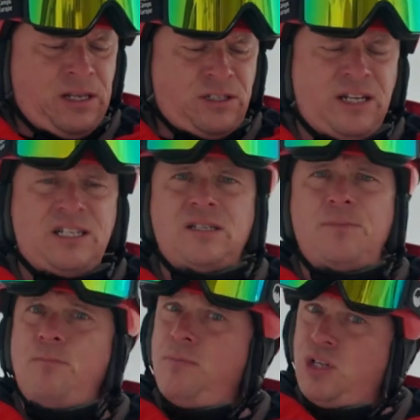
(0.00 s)
So this is the
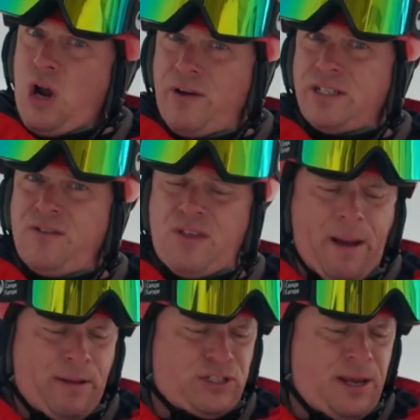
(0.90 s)
majority of the
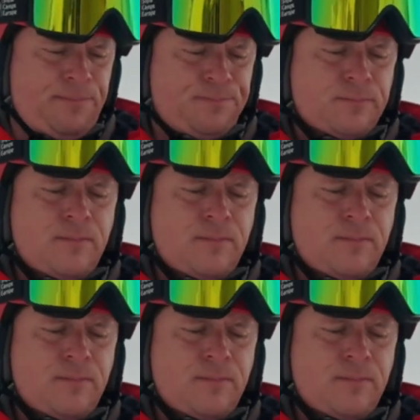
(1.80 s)
mountain.